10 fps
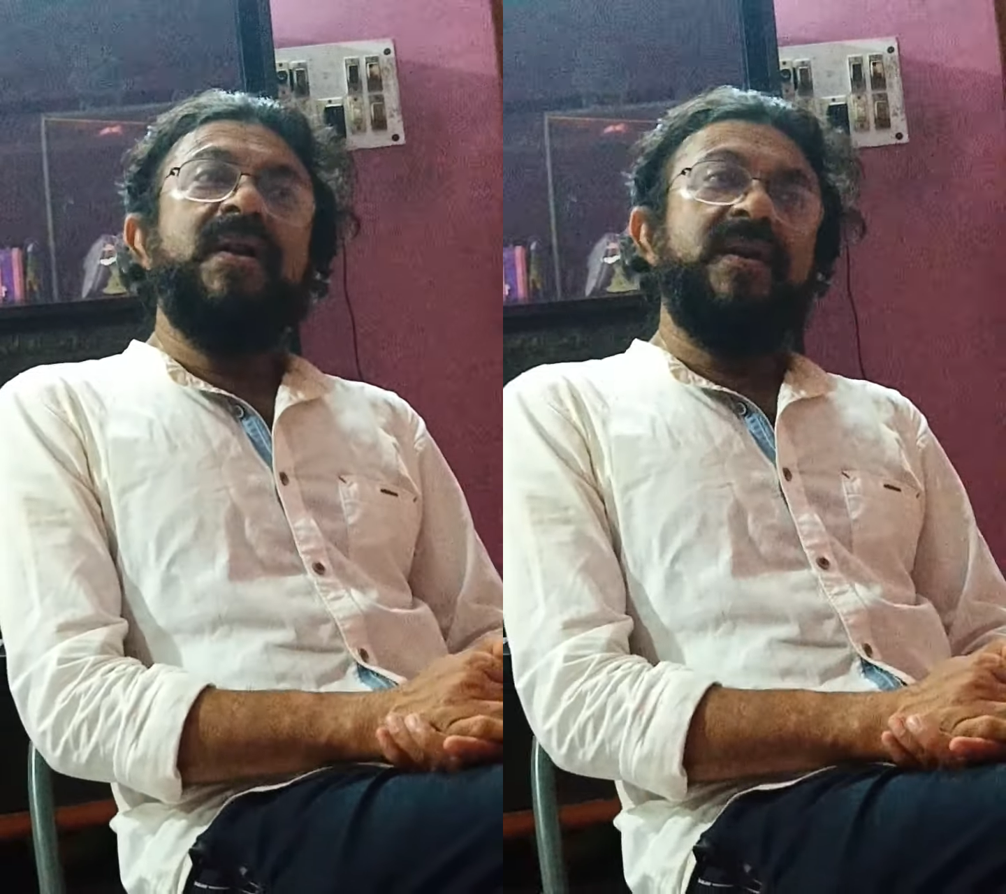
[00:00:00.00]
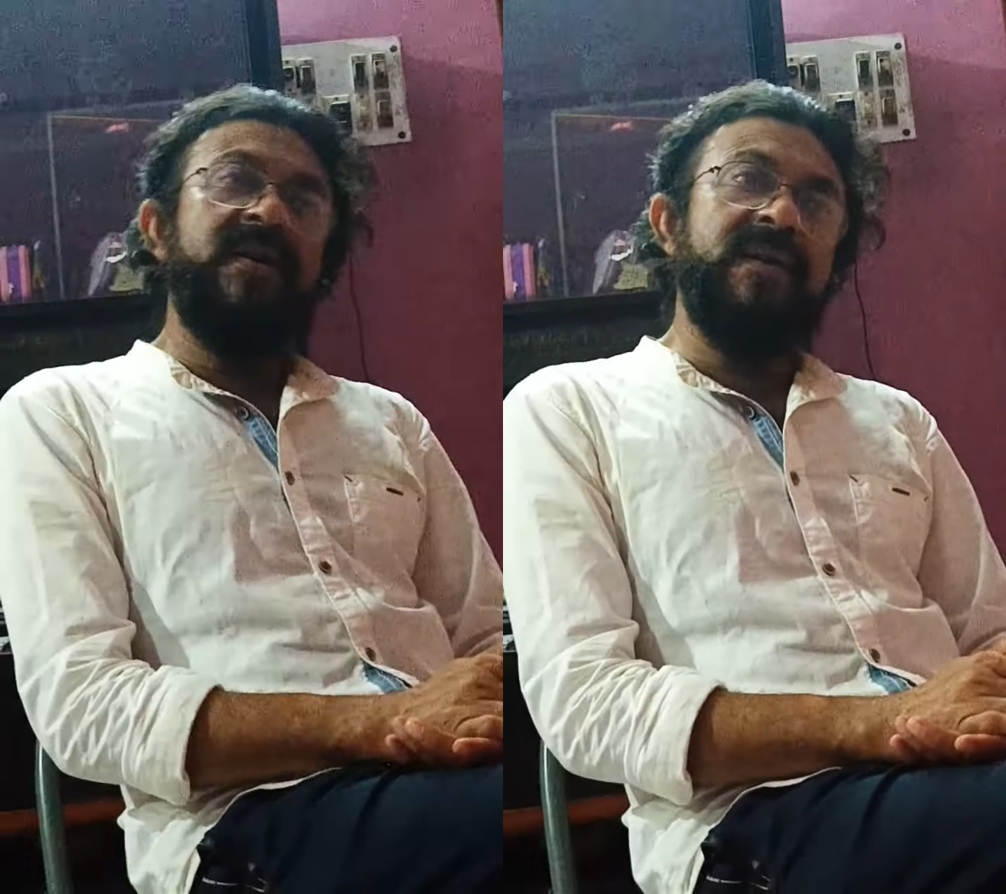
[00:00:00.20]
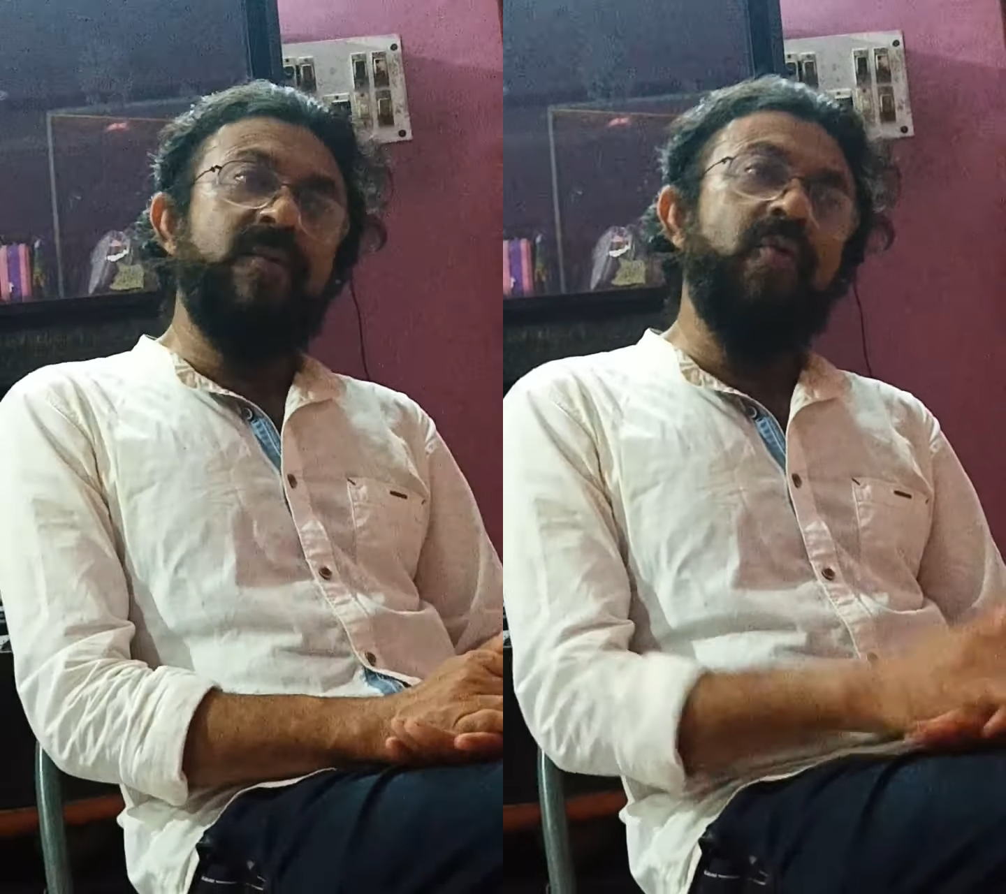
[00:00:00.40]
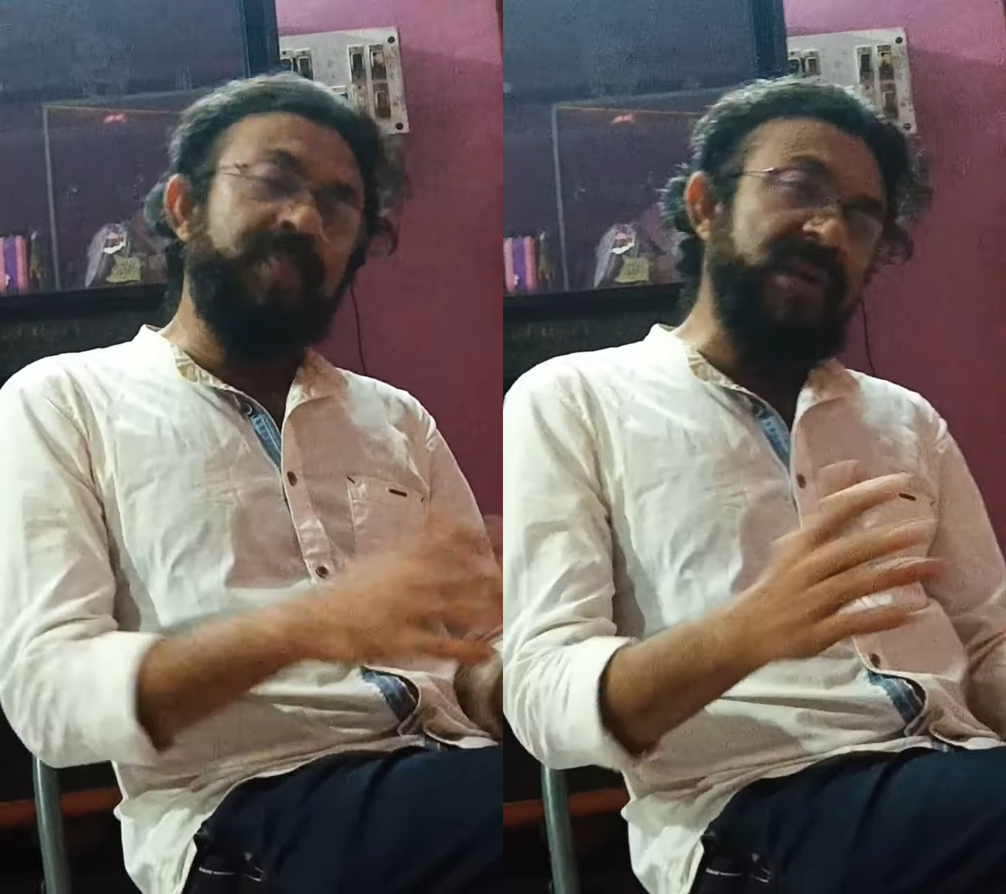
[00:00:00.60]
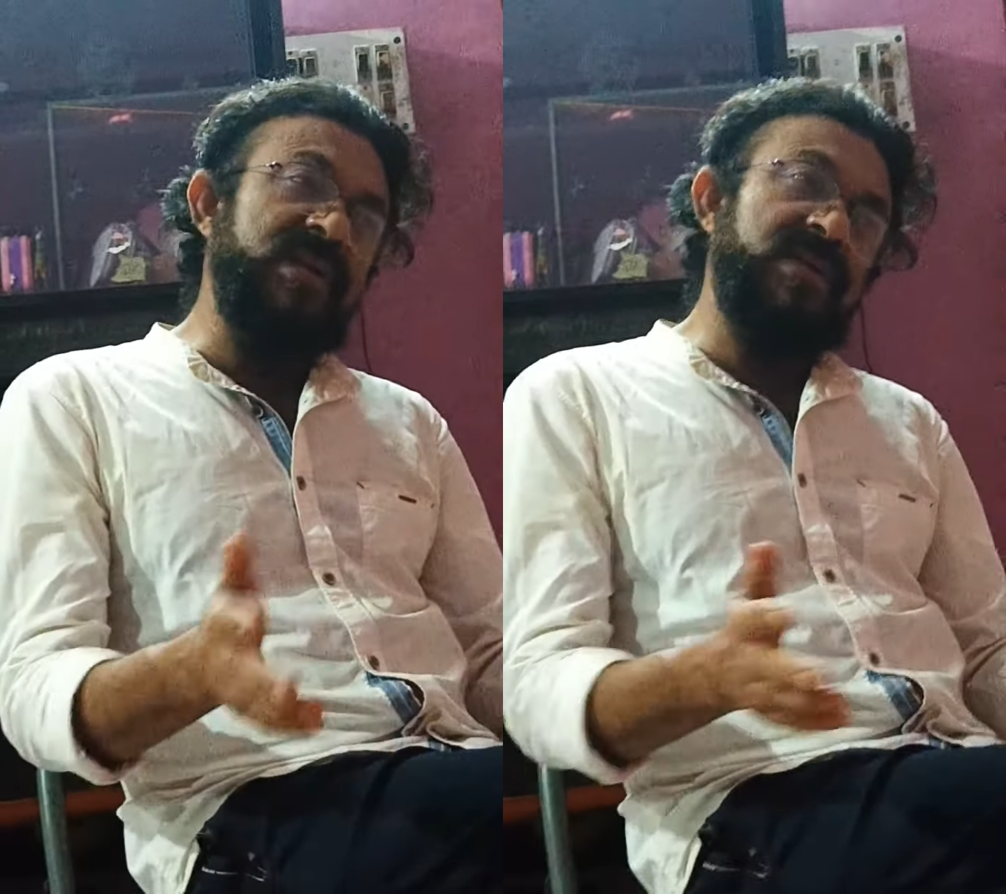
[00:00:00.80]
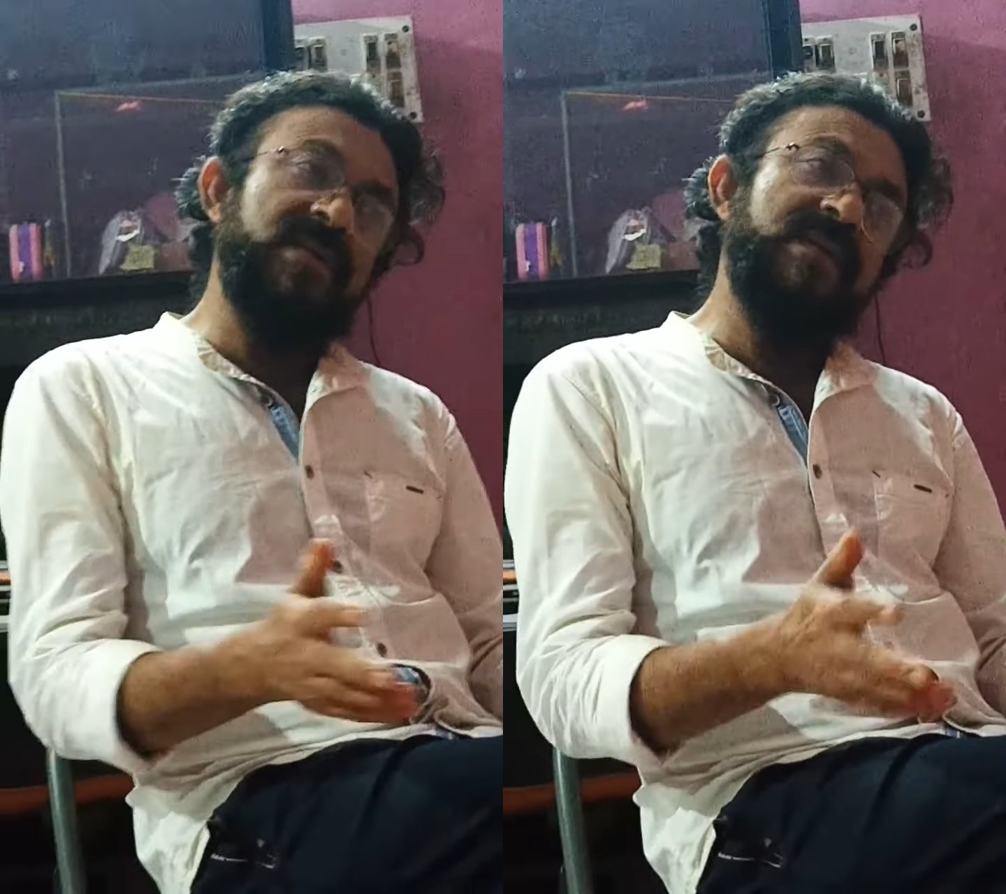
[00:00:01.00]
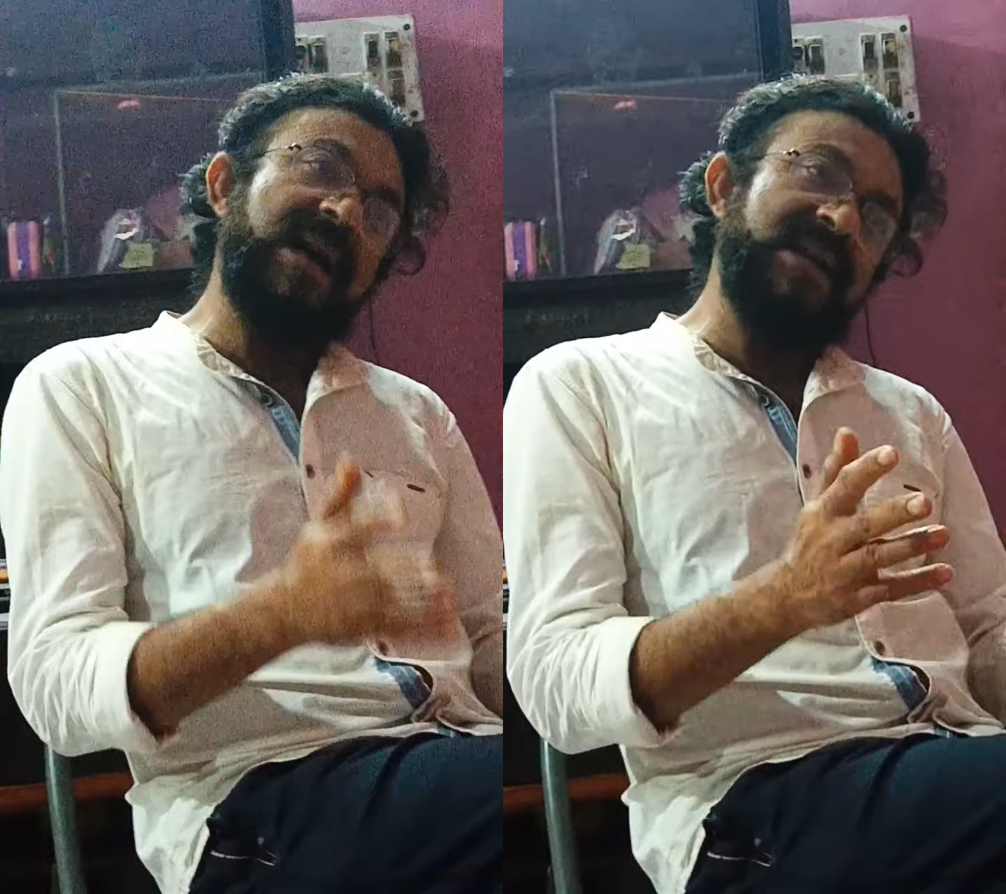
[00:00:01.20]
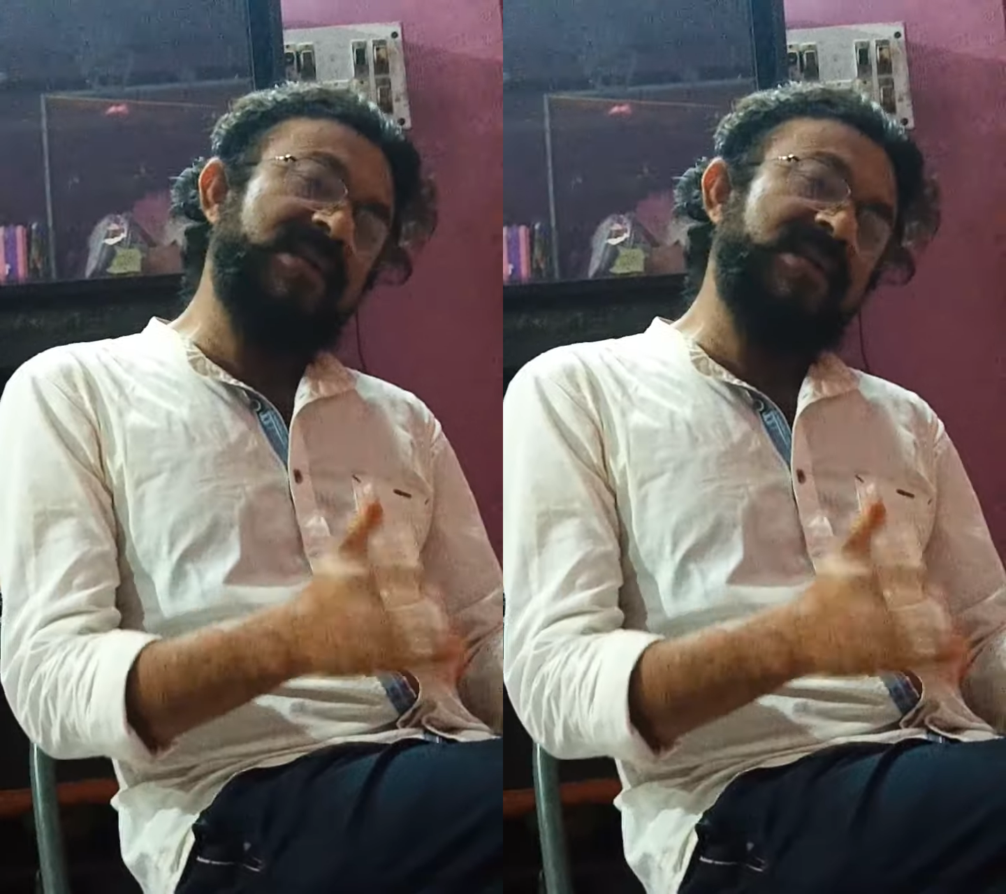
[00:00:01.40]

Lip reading: he opened that